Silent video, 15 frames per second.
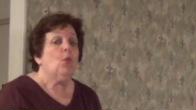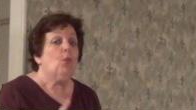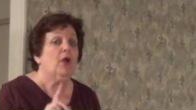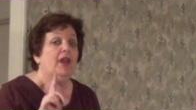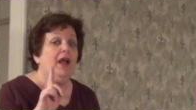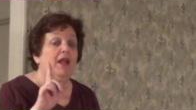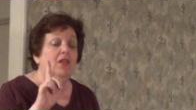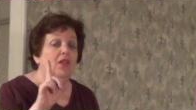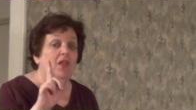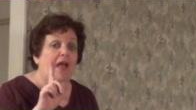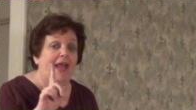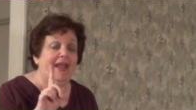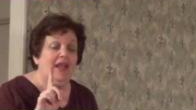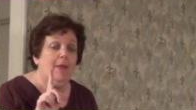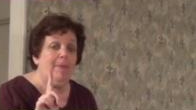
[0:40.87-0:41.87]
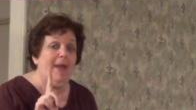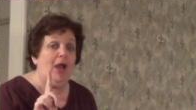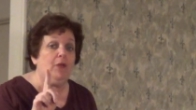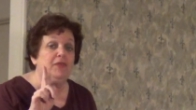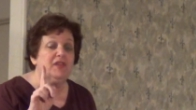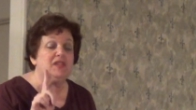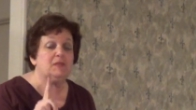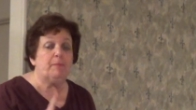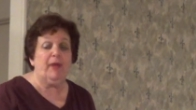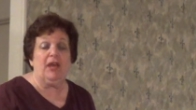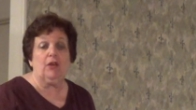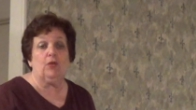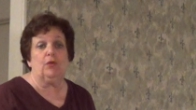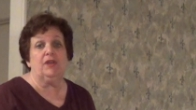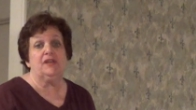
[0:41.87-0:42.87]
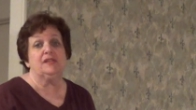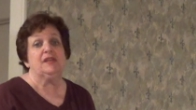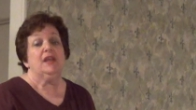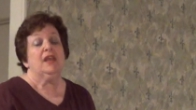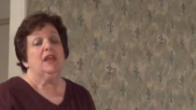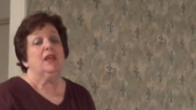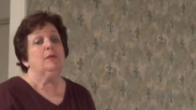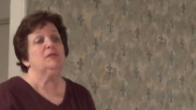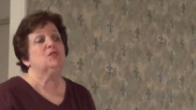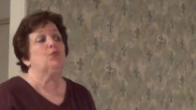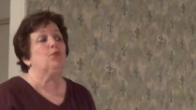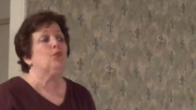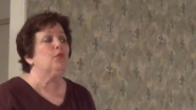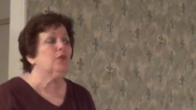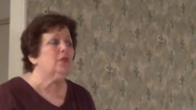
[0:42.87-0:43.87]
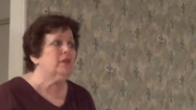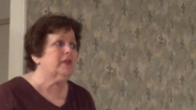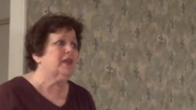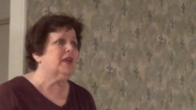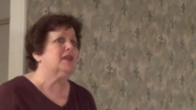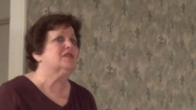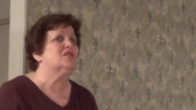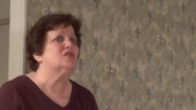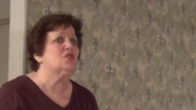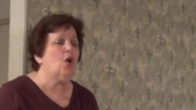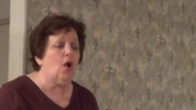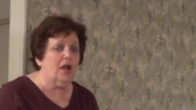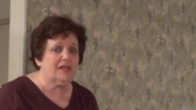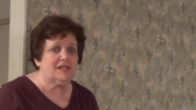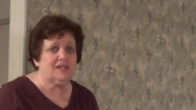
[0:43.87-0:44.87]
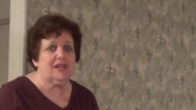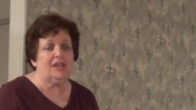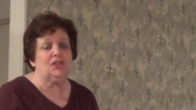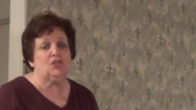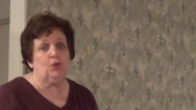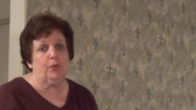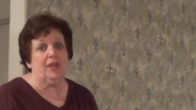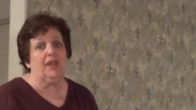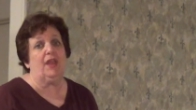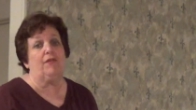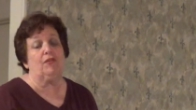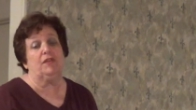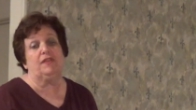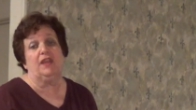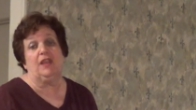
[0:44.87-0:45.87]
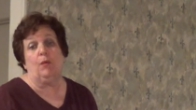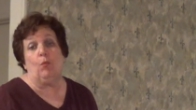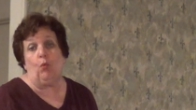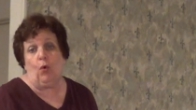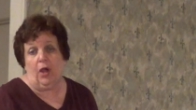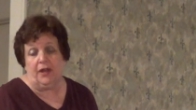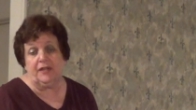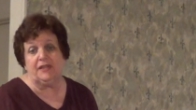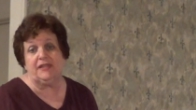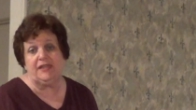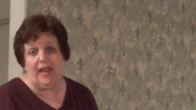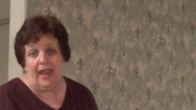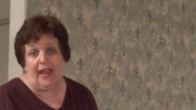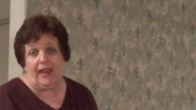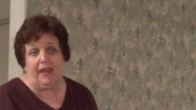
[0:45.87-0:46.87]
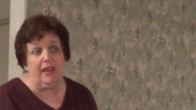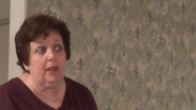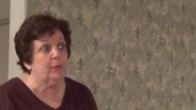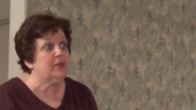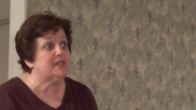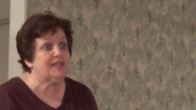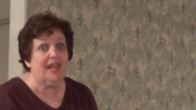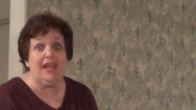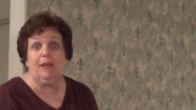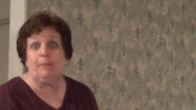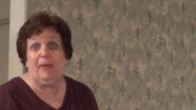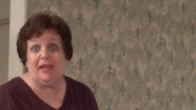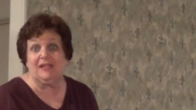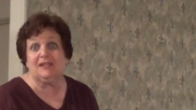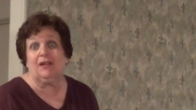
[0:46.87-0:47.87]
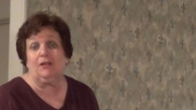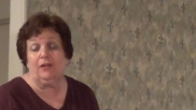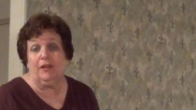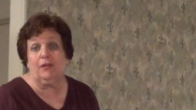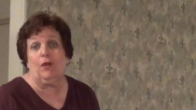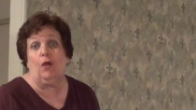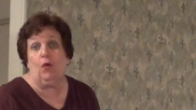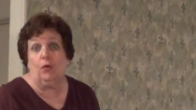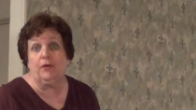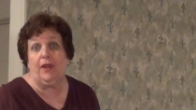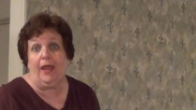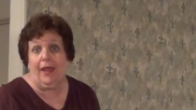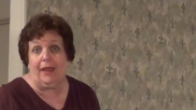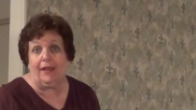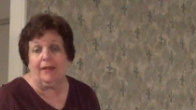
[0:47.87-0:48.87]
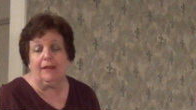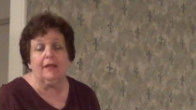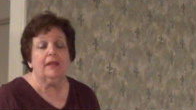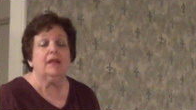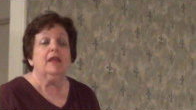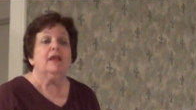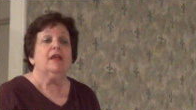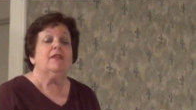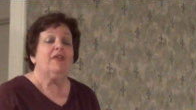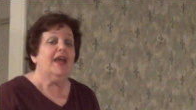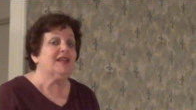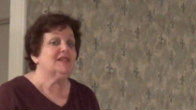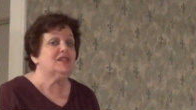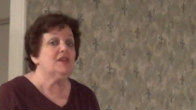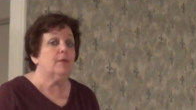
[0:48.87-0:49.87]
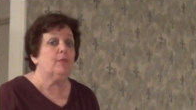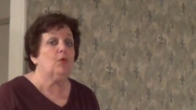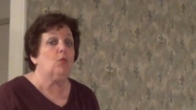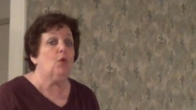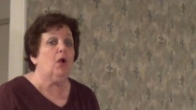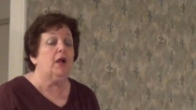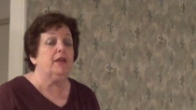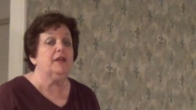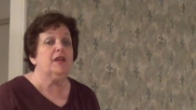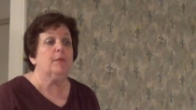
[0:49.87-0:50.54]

What I like about this better is it was really exhausting doing everything in one day. It would take basically the whole day. That's number one.